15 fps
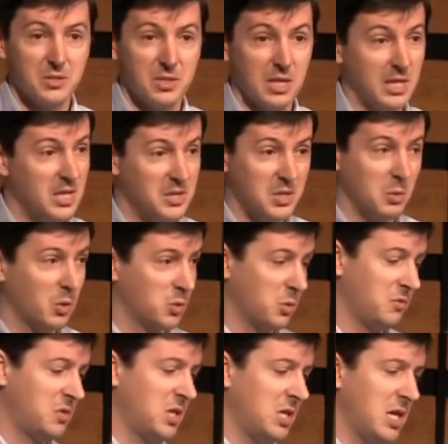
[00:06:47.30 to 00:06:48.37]
It isn't, because
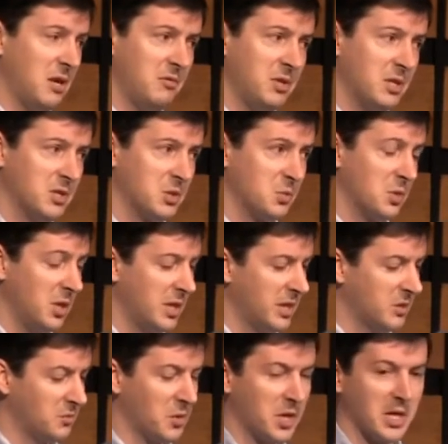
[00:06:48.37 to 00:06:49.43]
we've seen the evidence really
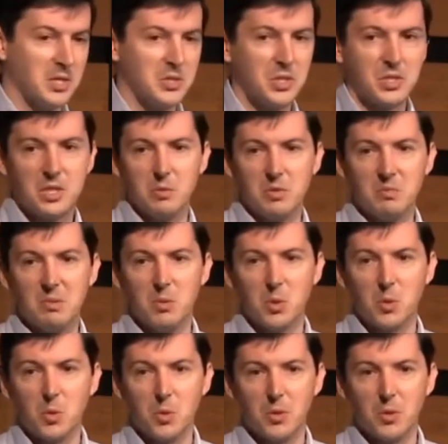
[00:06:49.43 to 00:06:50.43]
is very consistent with biblical